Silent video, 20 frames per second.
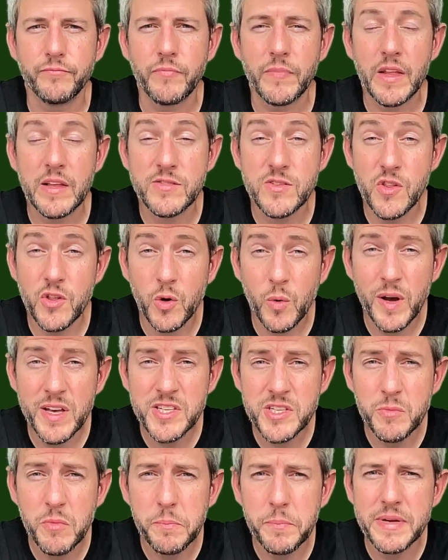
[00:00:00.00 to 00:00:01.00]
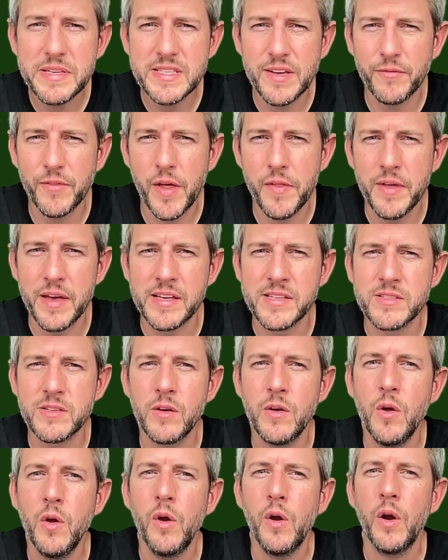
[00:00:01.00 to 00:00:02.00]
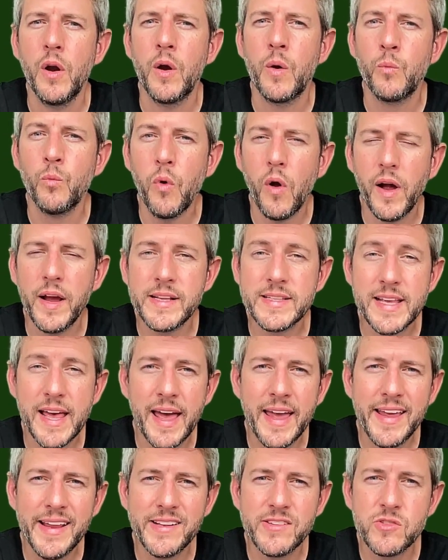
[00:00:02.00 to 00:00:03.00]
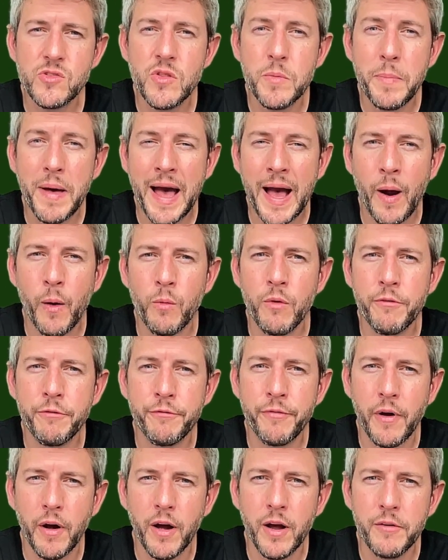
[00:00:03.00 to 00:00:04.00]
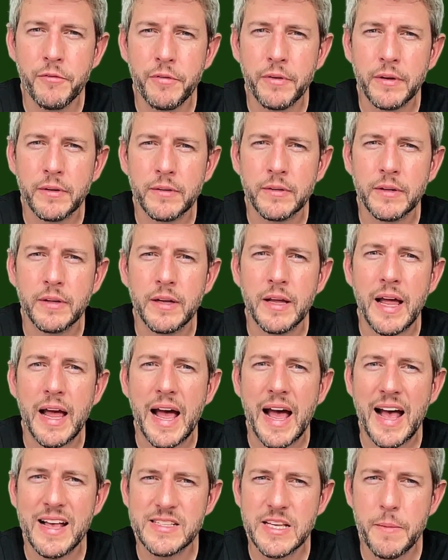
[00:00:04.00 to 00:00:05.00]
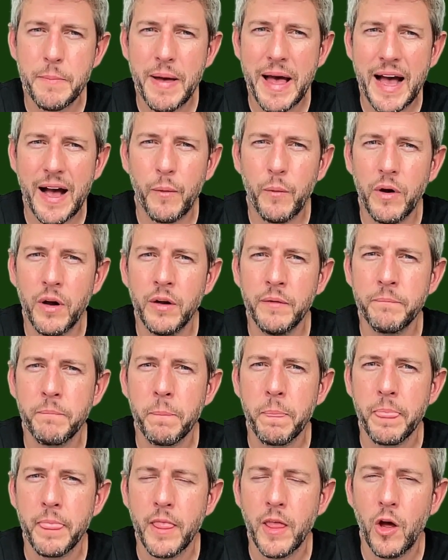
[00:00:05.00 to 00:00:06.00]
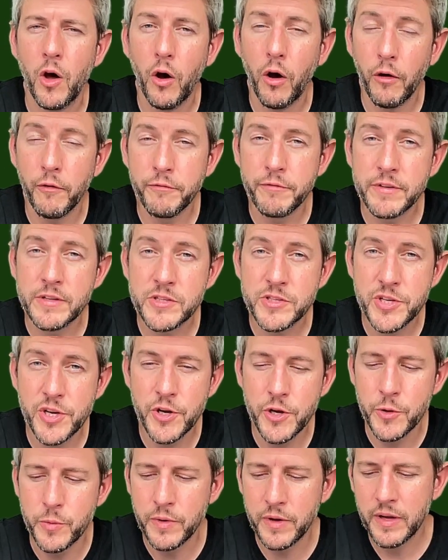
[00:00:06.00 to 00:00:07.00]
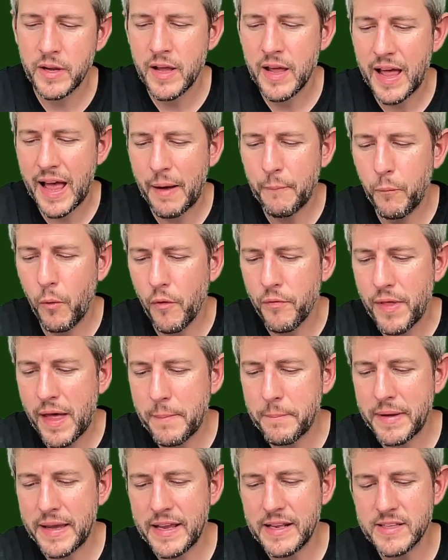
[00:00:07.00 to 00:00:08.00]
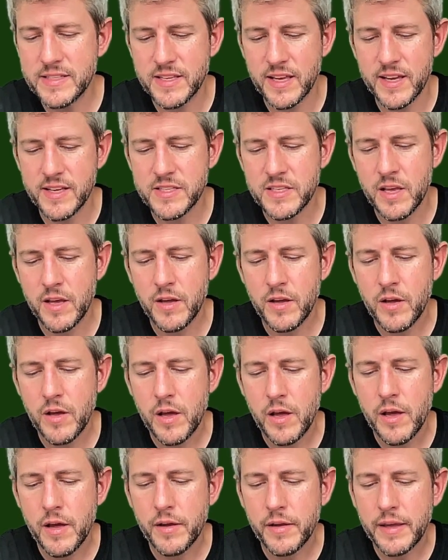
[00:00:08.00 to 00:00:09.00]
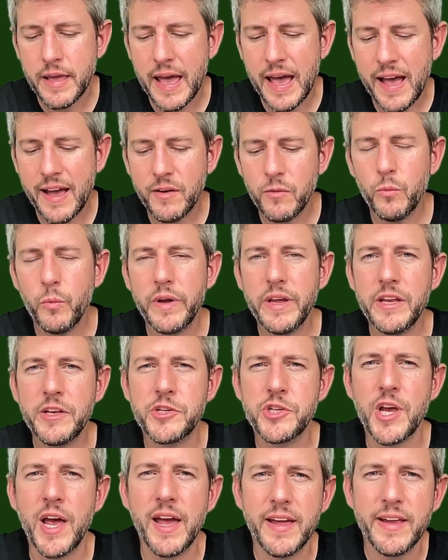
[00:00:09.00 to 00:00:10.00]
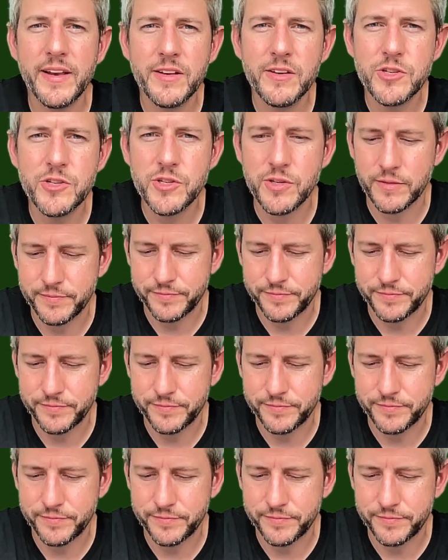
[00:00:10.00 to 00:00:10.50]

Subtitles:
so the question would be something like this: write 8 to the power of 5 as a power of 2. And what that means is, can we change